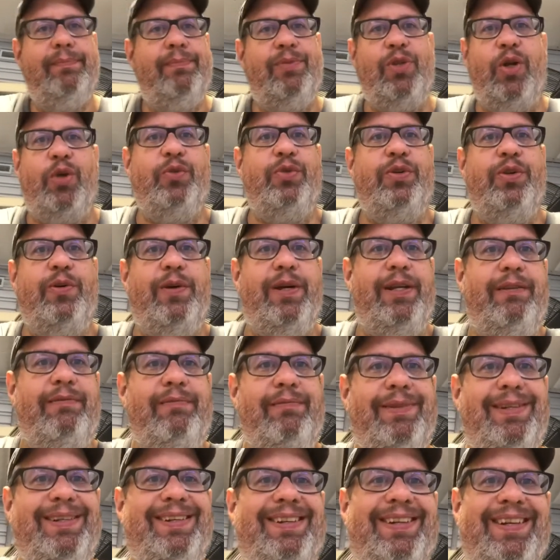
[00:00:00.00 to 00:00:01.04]
Don't do it.
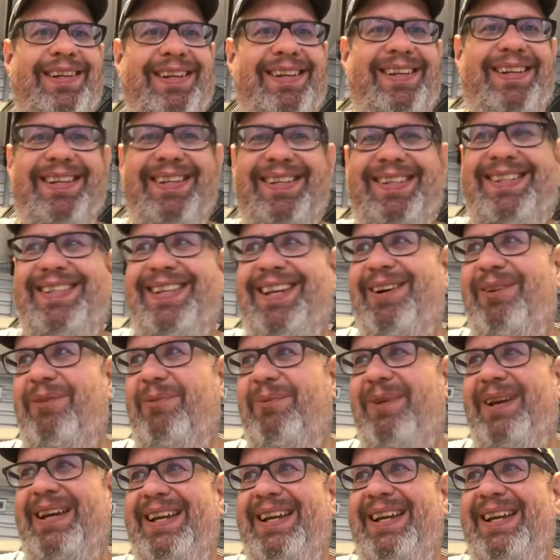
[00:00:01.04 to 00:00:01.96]
So